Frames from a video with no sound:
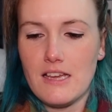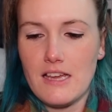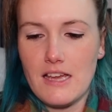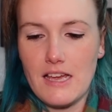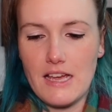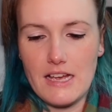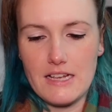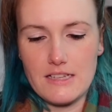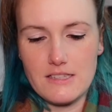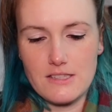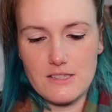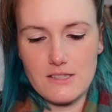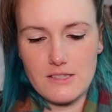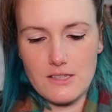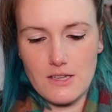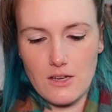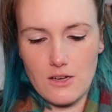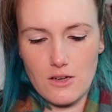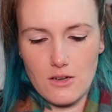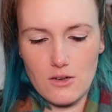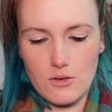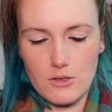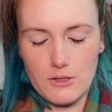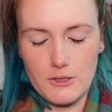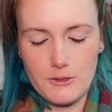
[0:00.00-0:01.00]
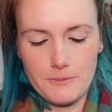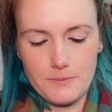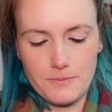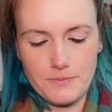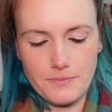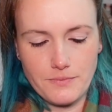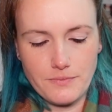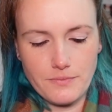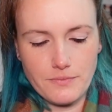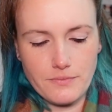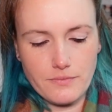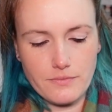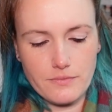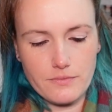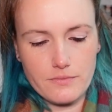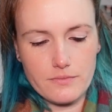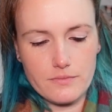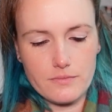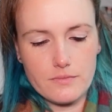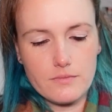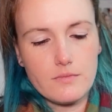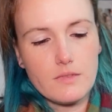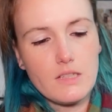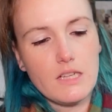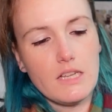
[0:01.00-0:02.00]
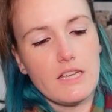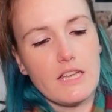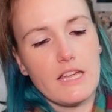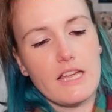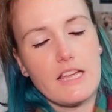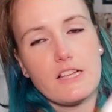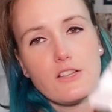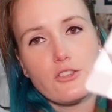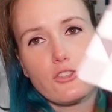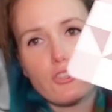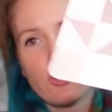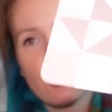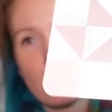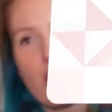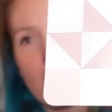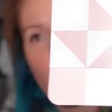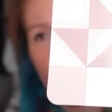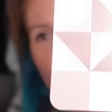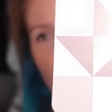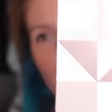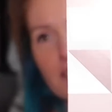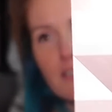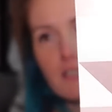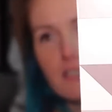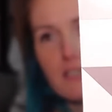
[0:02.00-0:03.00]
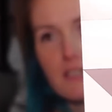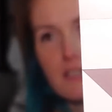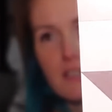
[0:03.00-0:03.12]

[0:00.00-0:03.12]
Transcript: And so each card